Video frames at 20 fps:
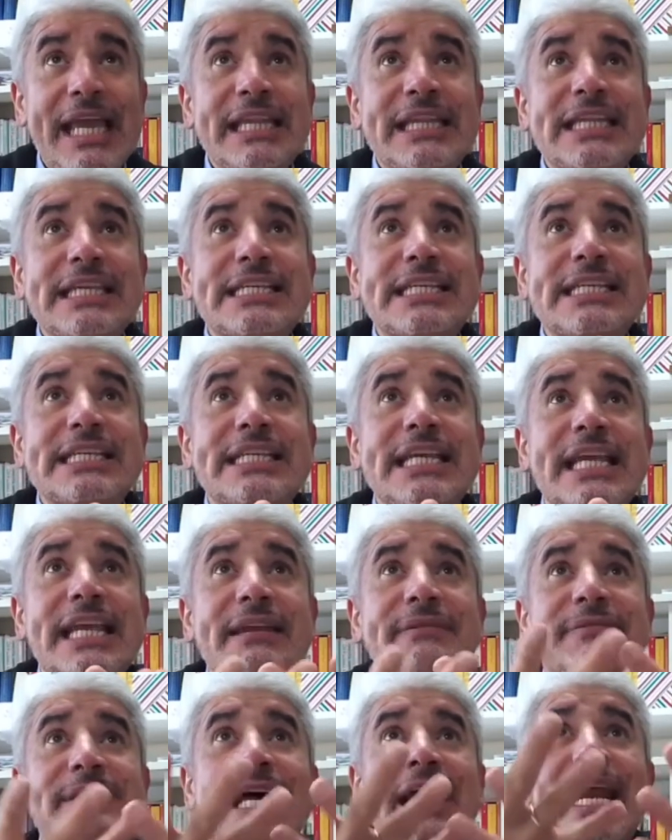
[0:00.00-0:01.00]
and this is the
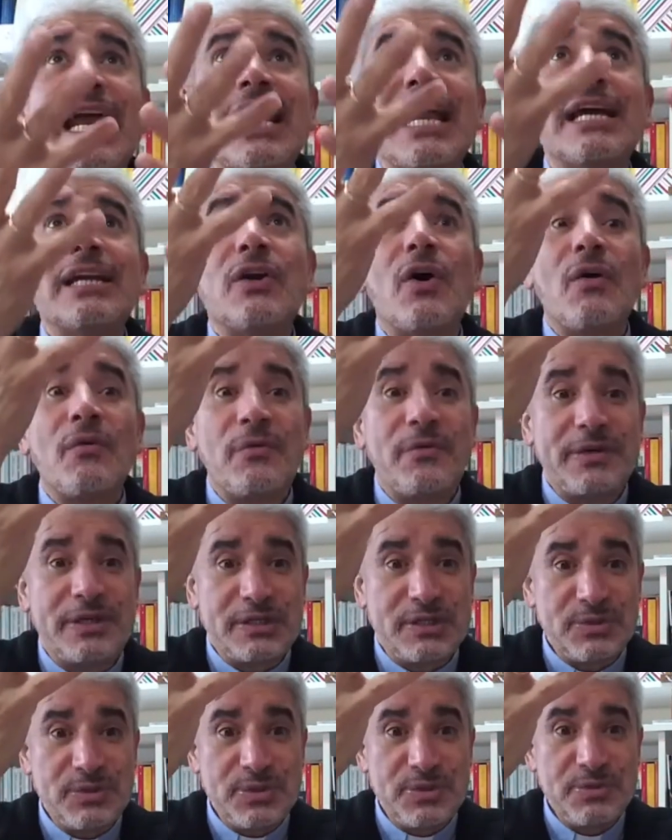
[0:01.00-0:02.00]
gift that I am
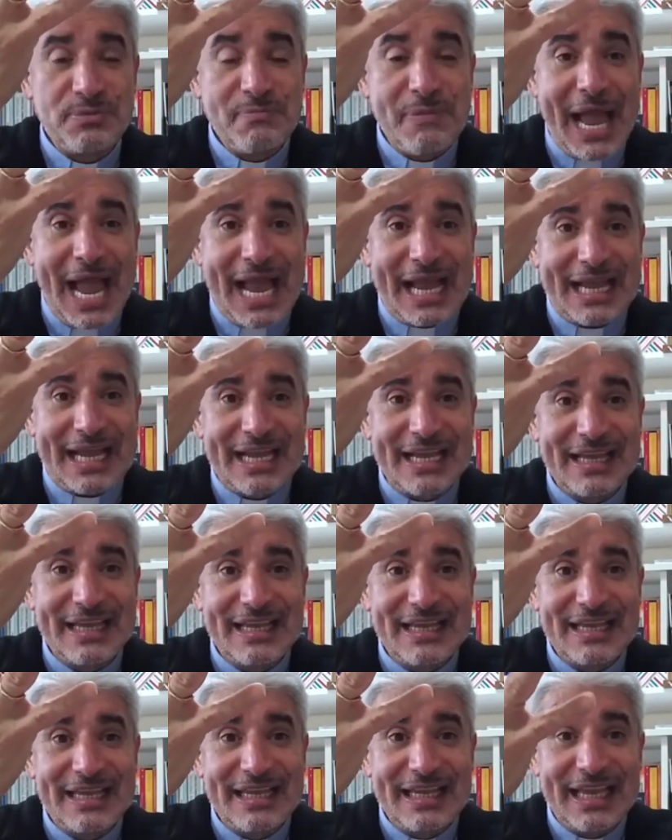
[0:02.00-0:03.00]
offered to you back.
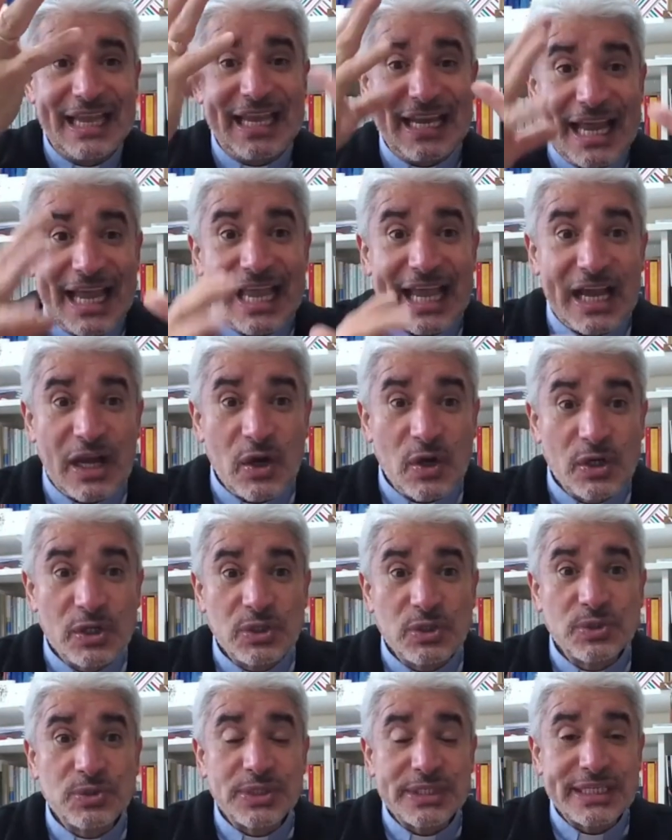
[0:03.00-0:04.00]
And I am
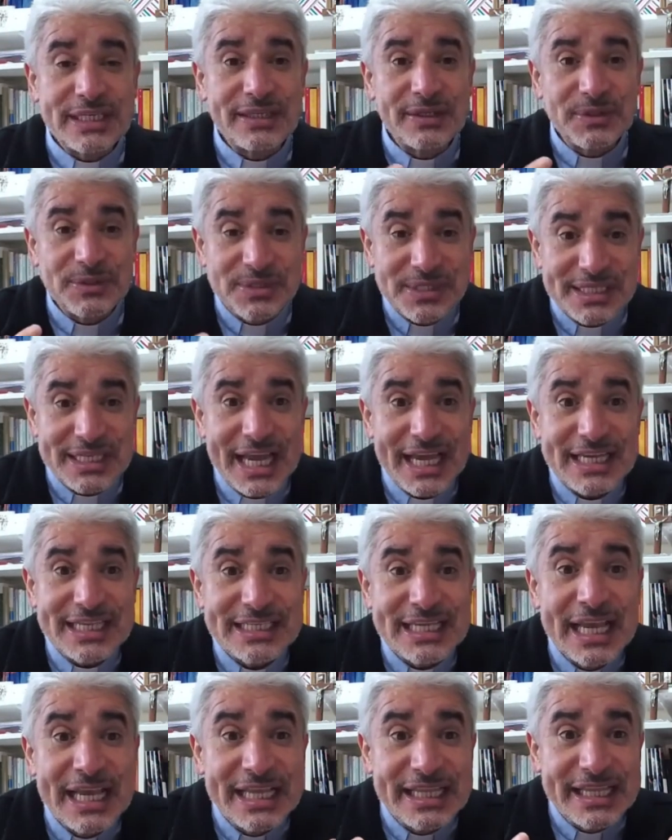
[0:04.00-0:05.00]
going to
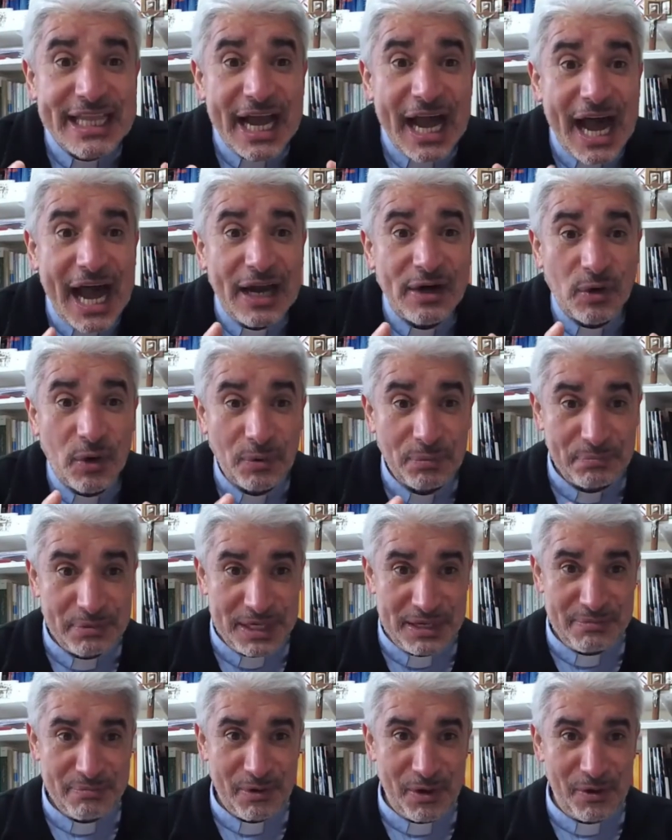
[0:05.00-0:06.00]
circumcise the heart of
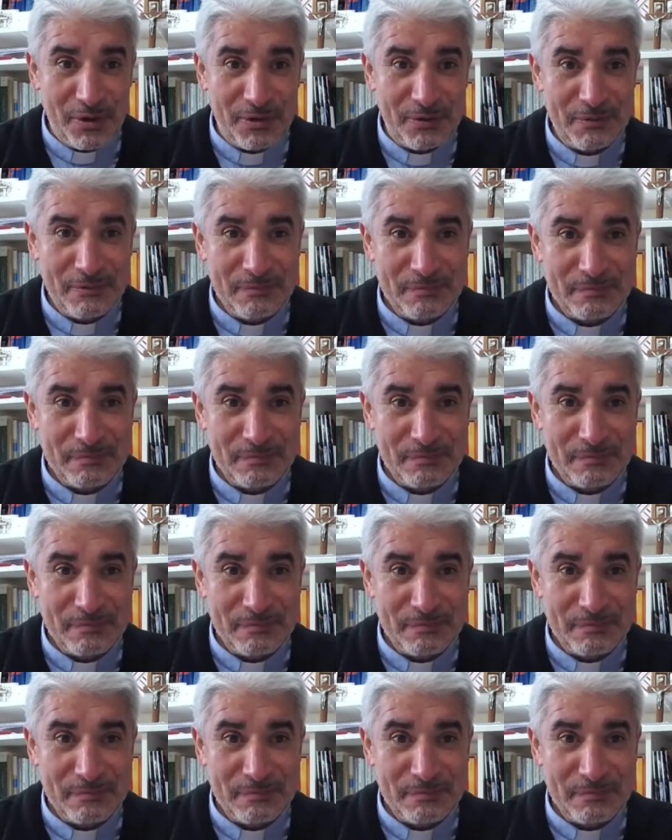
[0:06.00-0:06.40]
people.